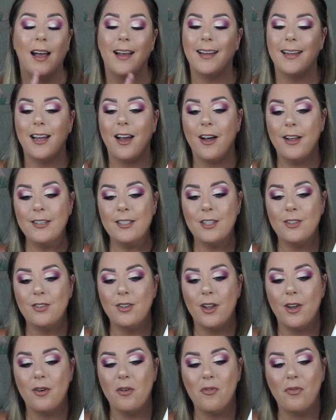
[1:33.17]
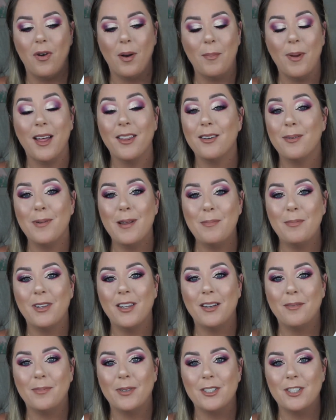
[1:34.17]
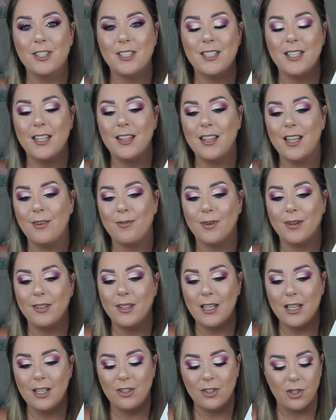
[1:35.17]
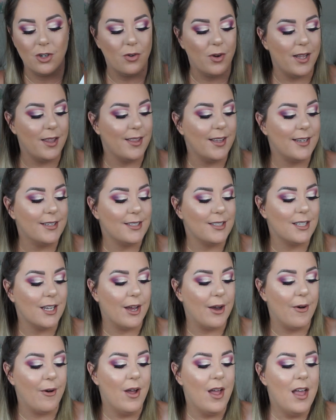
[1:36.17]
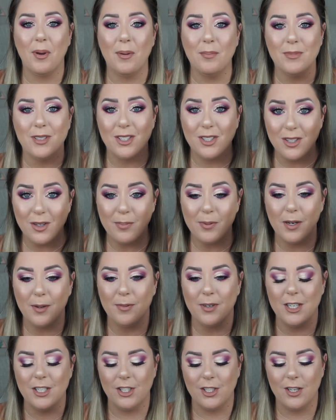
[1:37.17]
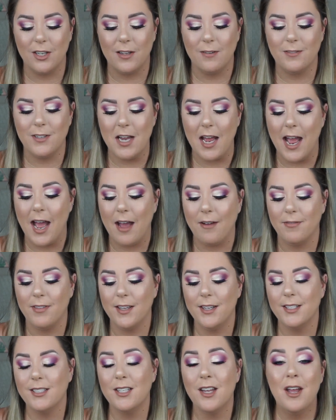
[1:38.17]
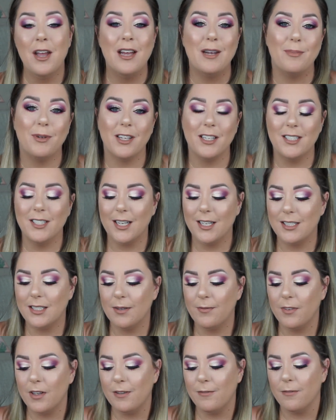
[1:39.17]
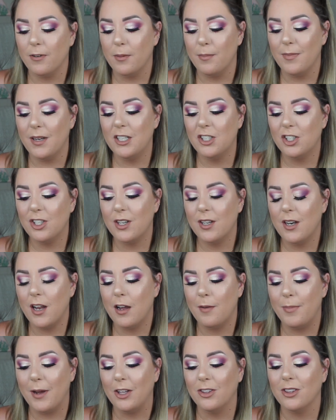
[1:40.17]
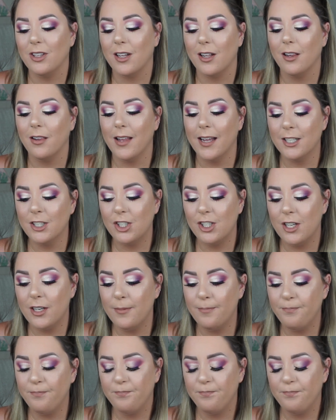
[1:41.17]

I also know from other people that have purchased it, they really enjoy this. So I'm super appreciative to have this. But let's get some information about the collection.